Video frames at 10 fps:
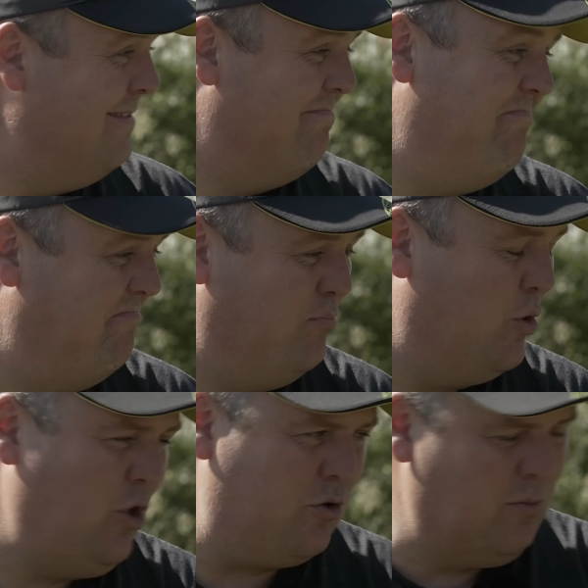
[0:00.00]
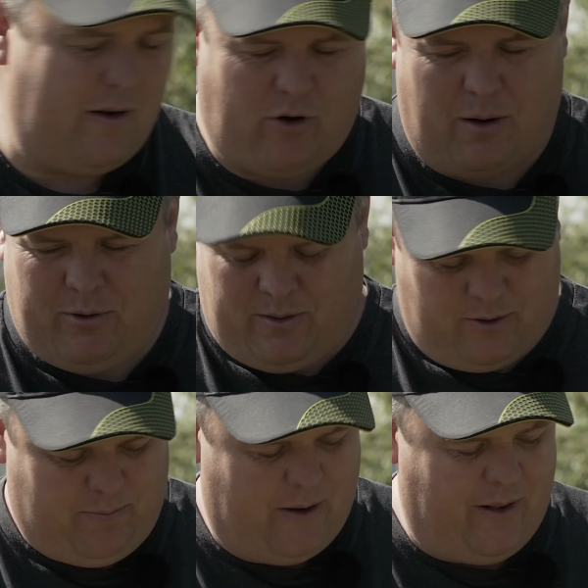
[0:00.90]
But not something I've got, but I'm
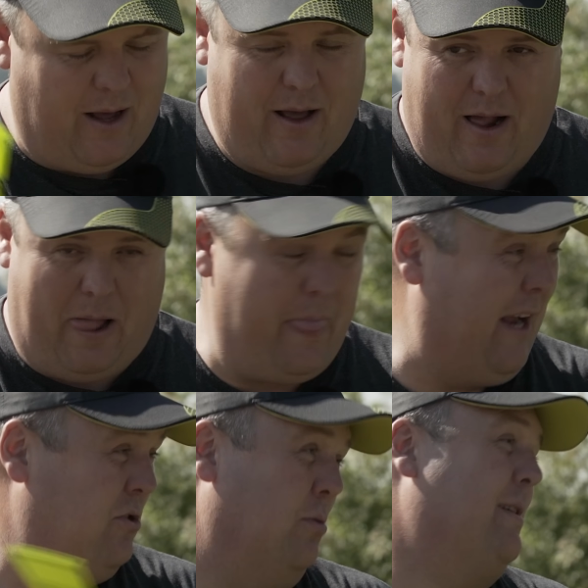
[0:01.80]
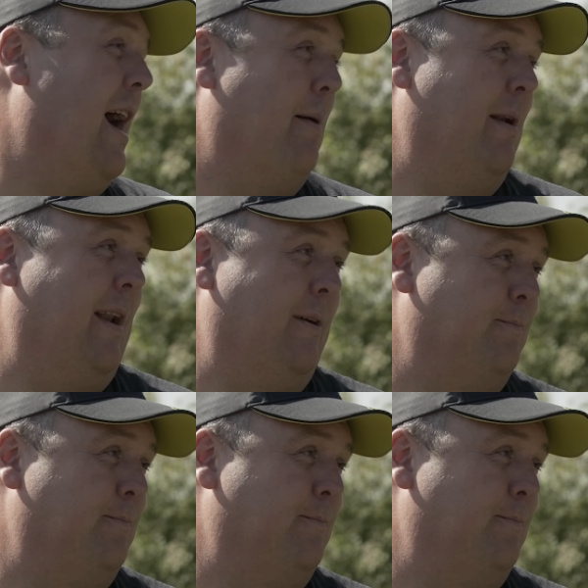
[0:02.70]
going to play with that. And next up, carbon in it.